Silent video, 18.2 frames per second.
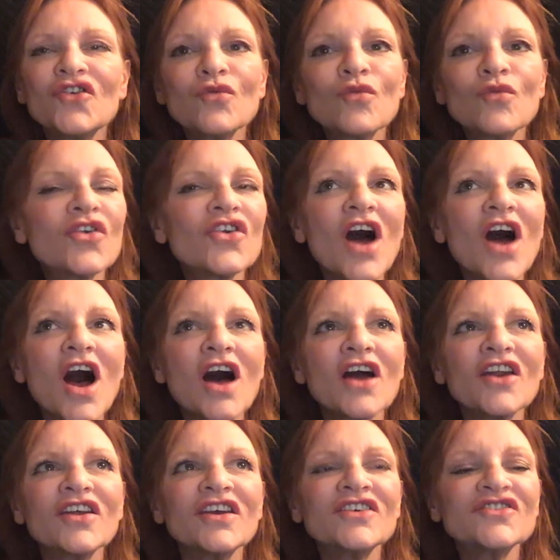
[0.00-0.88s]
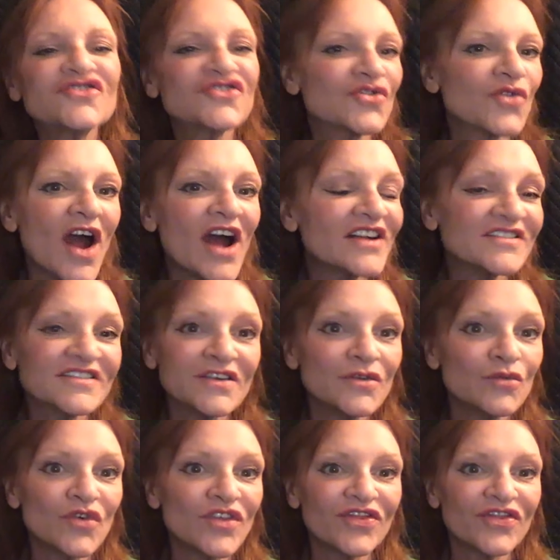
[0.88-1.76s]
we're not
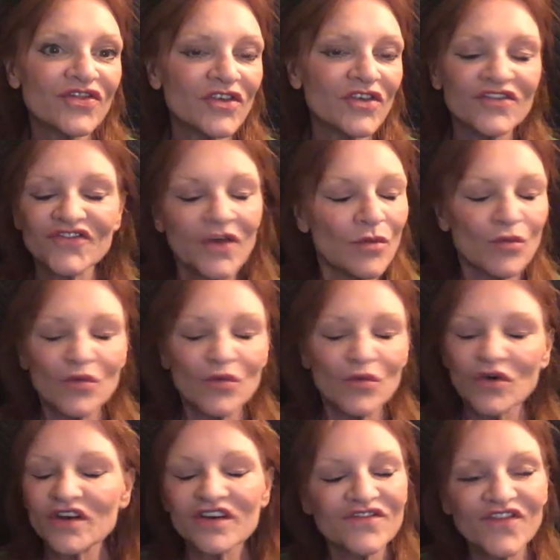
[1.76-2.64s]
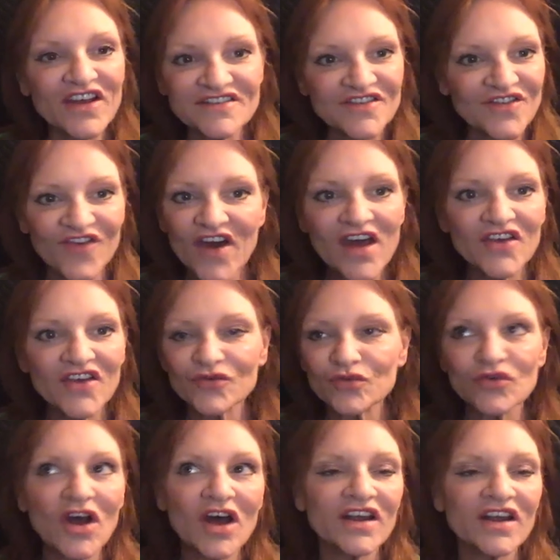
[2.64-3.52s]
interacting with someone face to face.
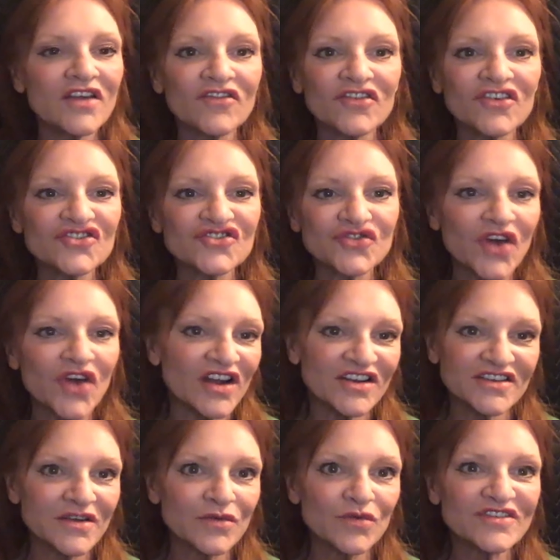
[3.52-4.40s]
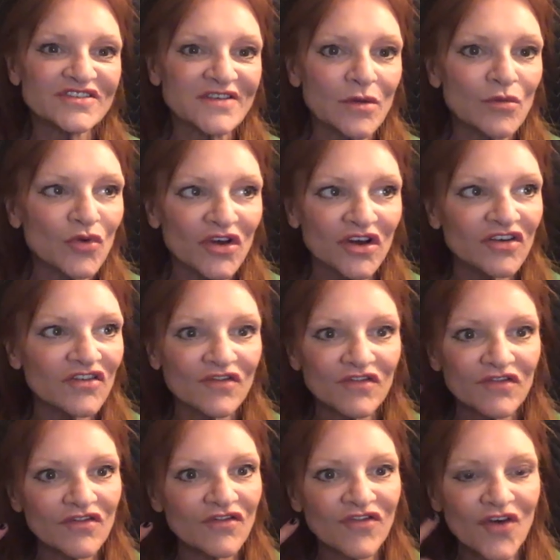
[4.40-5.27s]
We're not even interacting with someone
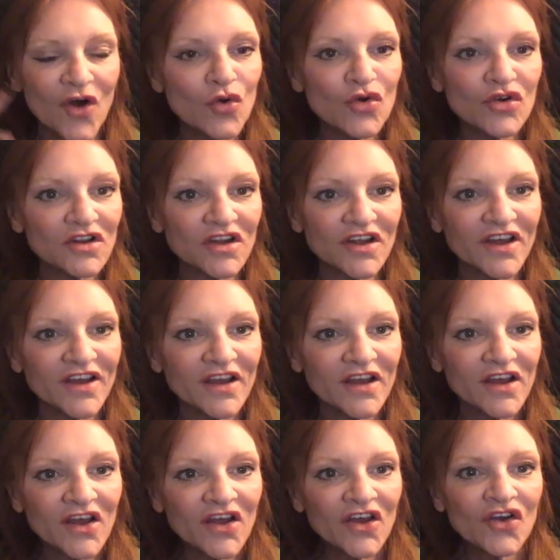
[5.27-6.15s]
vocally.